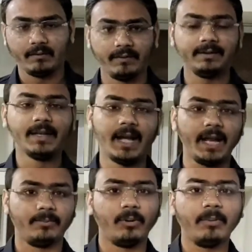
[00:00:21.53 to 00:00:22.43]
with the
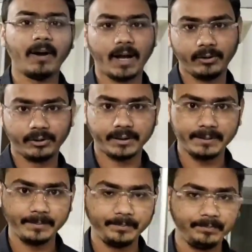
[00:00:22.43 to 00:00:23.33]
help of IoT.
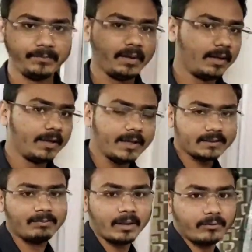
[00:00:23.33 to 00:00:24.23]
Yes
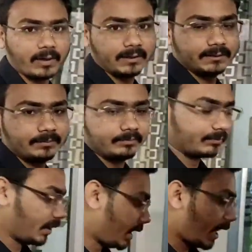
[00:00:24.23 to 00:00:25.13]
my friends,
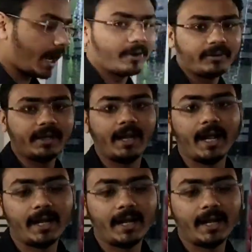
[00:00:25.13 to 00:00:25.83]
IoT